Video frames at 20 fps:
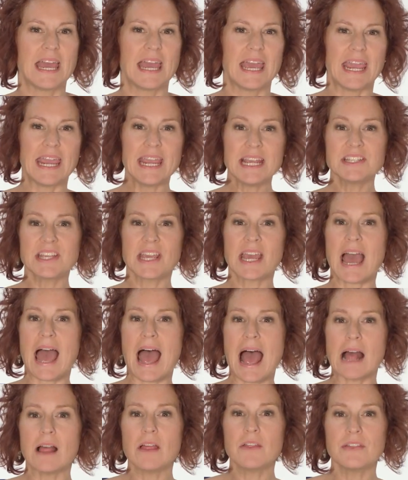Eating a
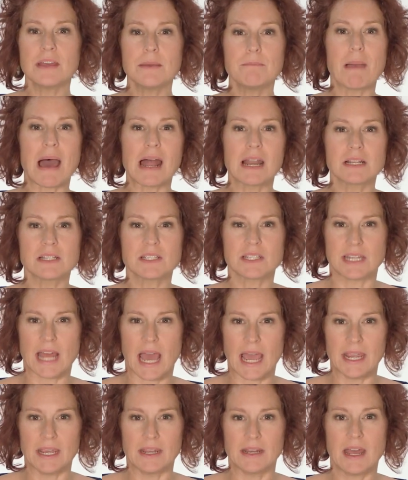healthy, balanced
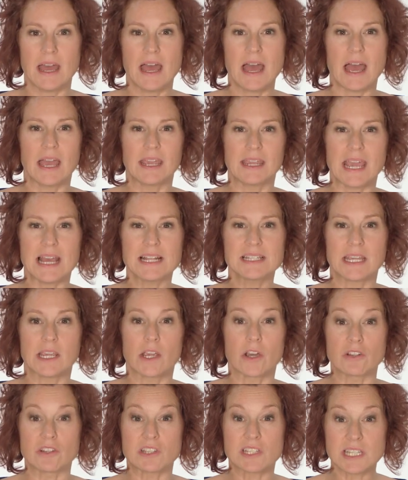diet and getting
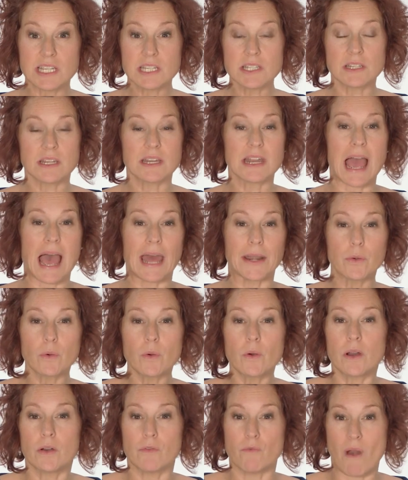consistent,
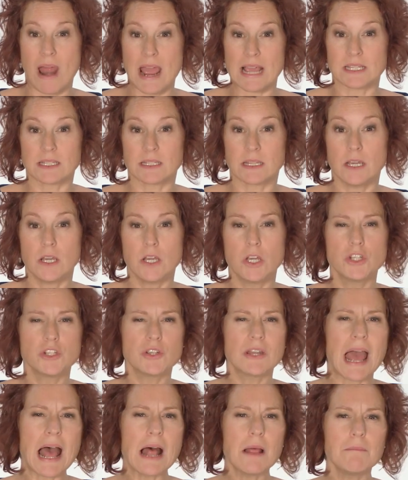adequate rest
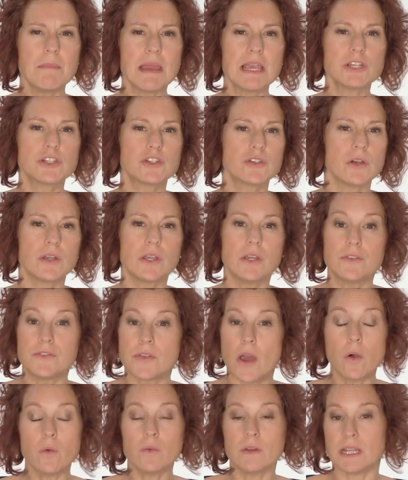should help make sure you
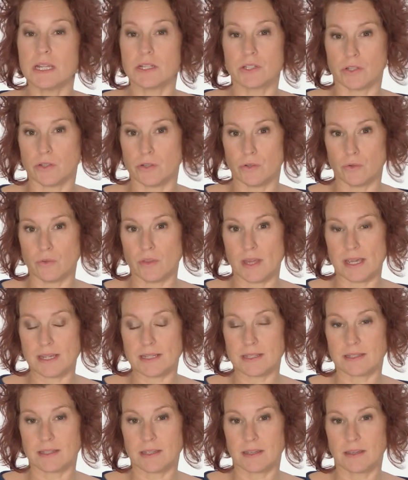don't need to do
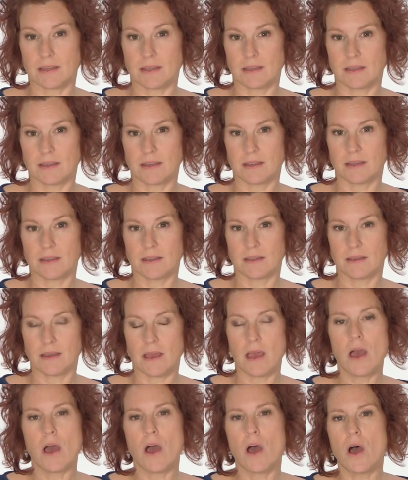this.
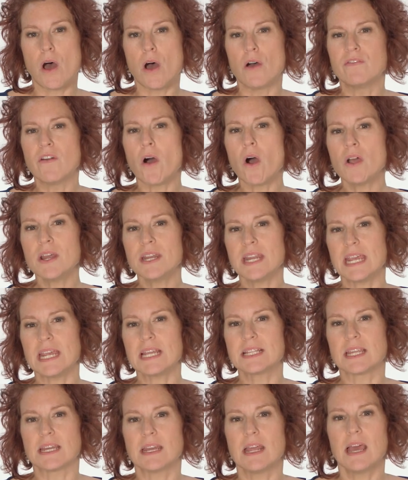Avoid
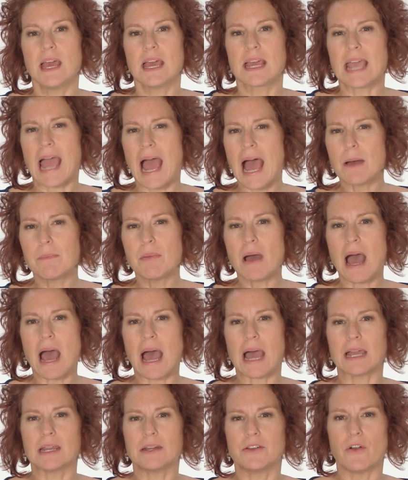eating
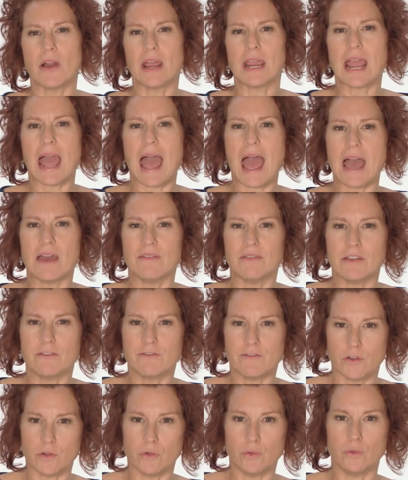carbohydrate-heavy
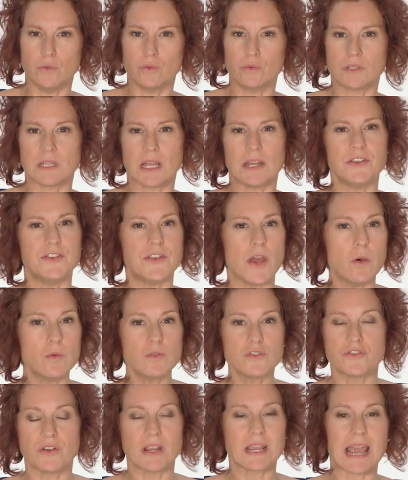foods and
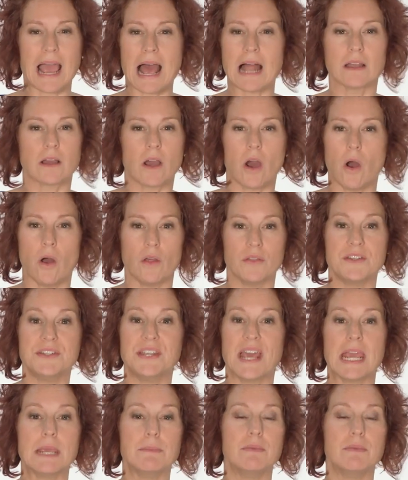don't drink alcohol the day